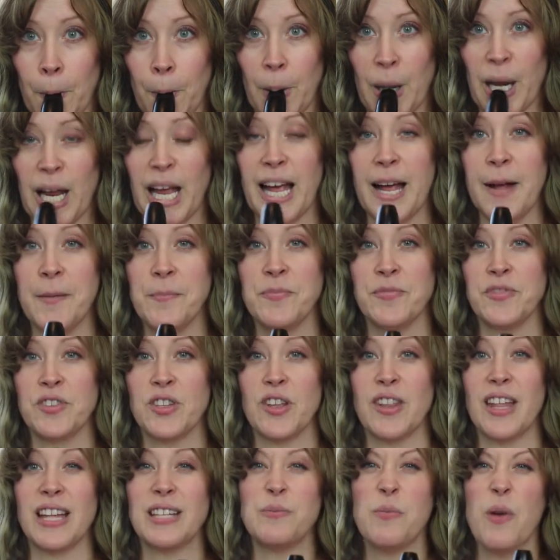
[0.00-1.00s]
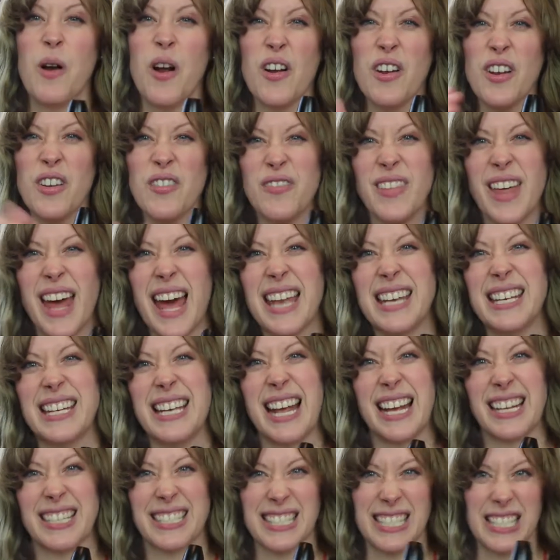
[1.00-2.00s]
Okay, so that's part of that
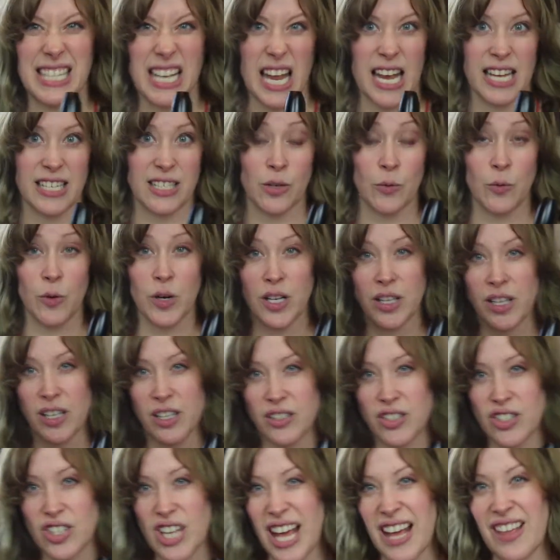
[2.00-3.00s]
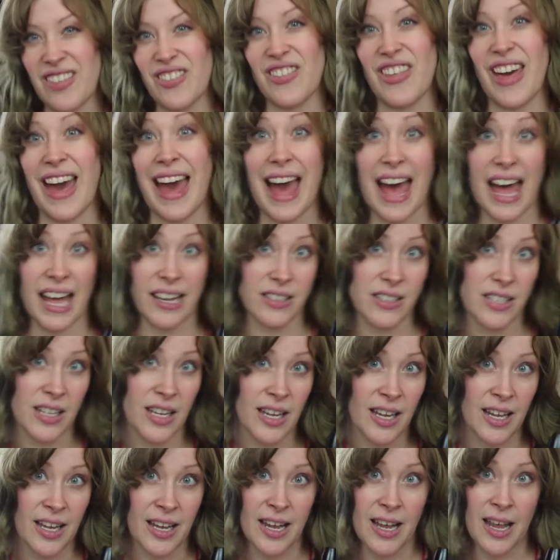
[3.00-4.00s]
next line. So we're gonna take that
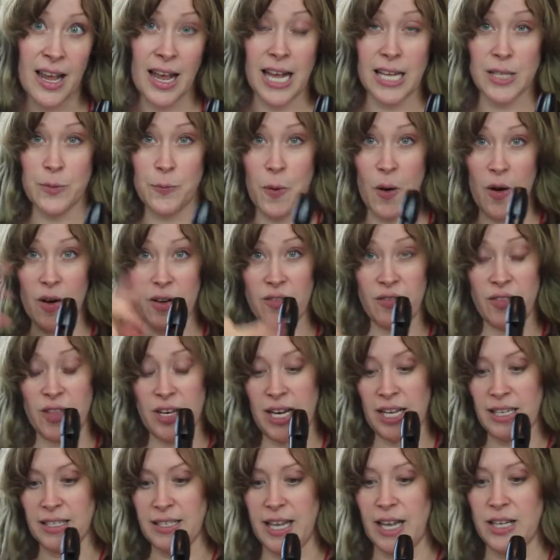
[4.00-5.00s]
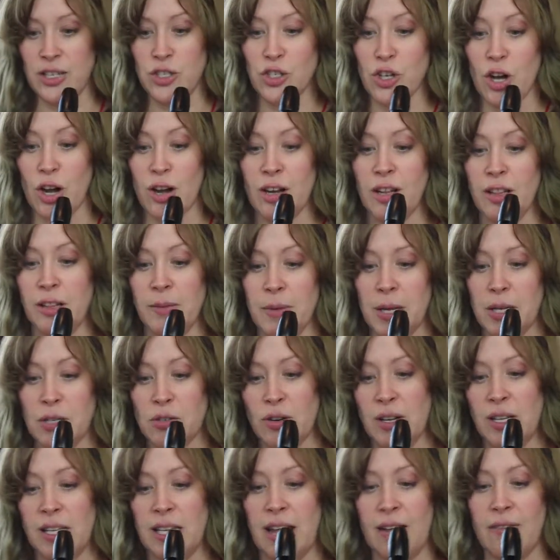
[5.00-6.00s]
as part of the next line. Start at measure
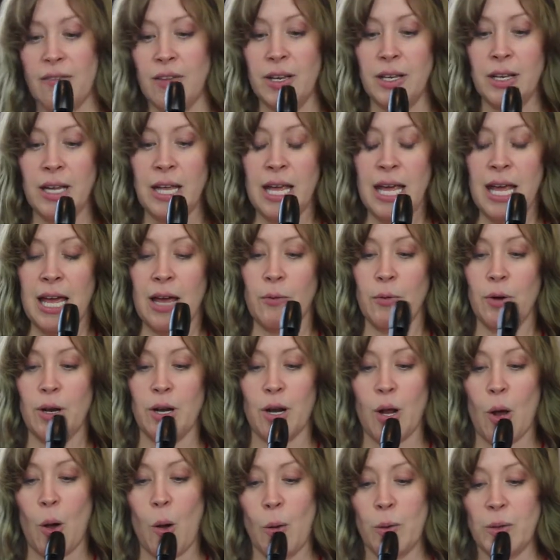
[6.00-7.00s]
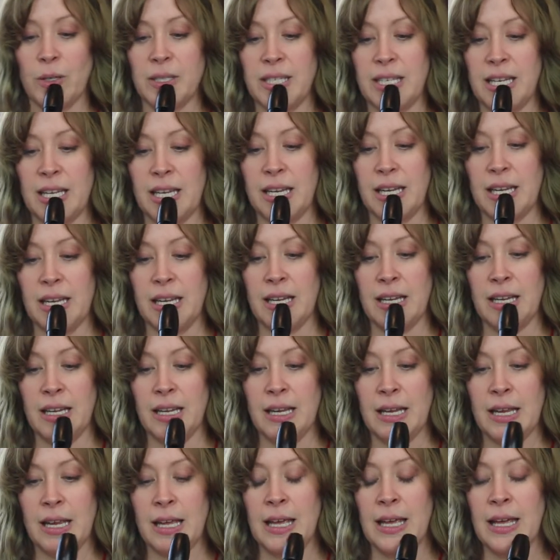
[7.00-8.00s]
11, and we're gonna go
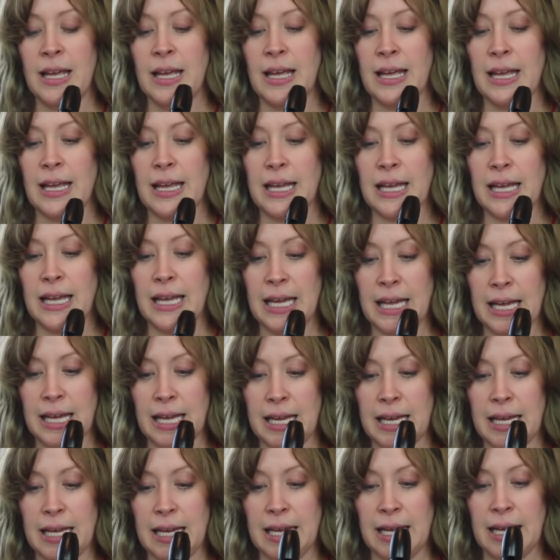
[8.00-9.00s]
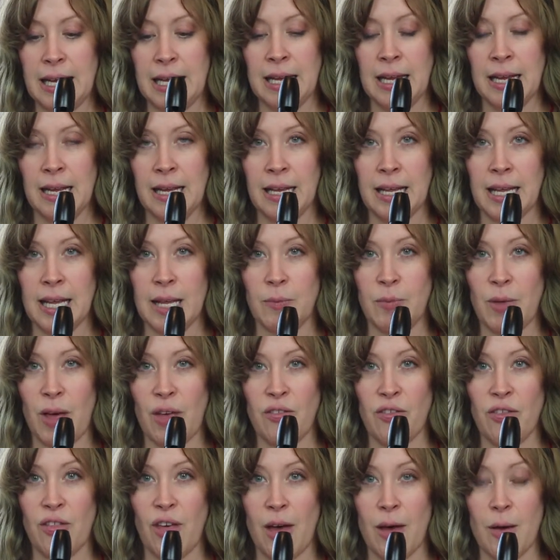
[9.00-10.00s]
D, E, keep
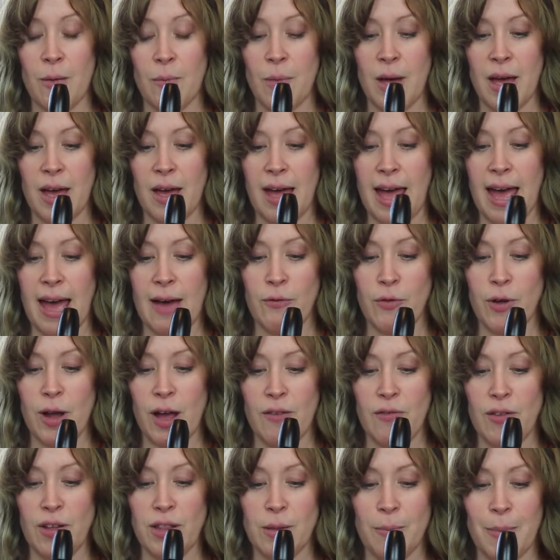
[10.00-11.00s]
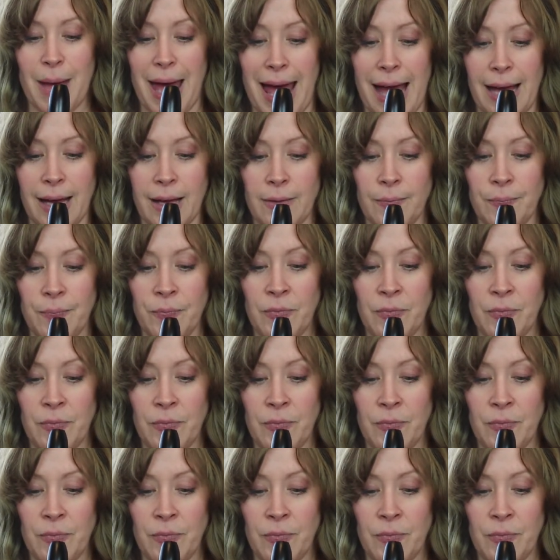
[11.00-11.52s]
that thumb halfway off on the back.